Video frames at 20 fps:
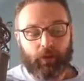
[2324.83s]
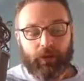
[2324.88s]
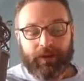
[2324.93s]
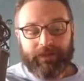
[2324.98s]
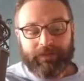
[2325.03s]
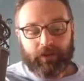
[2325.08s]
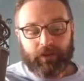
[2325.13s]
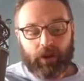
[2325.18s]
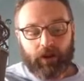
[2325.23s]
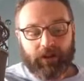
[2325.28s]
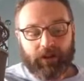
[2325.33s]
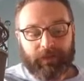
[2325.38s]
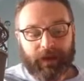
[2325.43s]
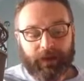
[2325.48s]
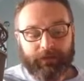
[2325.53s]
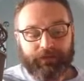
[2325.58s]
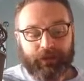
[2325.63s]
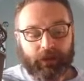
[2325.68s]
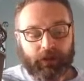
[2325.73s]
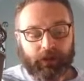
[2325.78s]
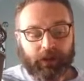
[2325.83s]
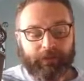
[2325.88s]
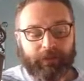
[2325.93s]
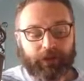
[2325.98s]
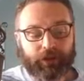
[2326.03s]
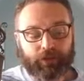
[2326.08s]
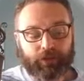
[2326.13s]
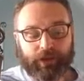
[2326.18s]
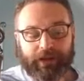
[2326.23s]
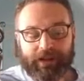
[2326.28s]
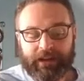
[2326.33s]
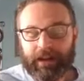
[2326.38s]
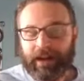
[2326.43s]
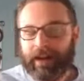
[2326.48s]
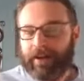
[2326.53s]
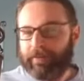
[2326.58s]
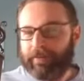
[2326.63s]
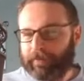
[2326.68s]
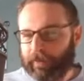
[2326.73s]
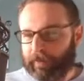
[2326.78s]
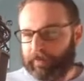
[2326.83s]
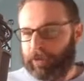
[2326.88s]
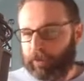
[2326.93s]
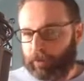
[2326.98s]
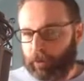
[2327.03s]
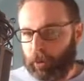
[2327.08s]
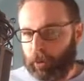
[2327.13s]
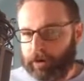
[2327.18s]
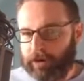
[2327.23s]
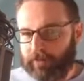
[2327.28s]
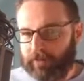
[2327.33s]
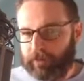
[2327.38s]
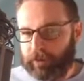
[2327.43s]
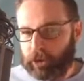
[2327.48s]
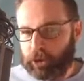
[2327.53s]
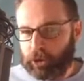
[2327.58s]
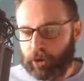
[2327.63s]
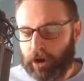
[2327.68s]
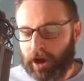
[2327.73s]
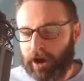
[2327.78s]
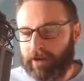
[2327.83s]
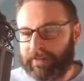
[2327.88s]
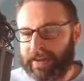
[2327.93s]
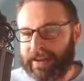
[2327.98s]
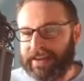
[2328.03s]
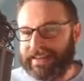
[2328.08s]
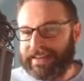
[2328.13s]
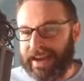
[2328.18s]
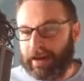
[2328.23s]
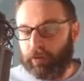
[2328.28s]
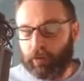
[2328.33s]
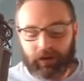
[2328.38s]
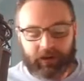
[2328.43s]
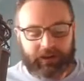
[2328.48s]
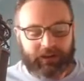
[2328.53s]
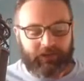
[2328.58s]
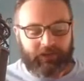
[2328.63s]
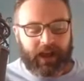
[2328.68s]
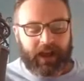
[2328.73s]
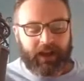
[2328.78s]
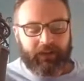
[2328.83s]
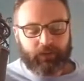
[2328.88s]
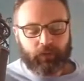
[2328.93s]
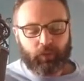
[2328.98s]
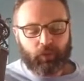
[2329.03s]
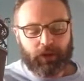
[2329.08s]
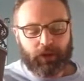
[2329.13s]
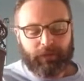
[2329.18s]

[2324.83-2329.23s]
We've talked about telemetry from the point of view of a network device.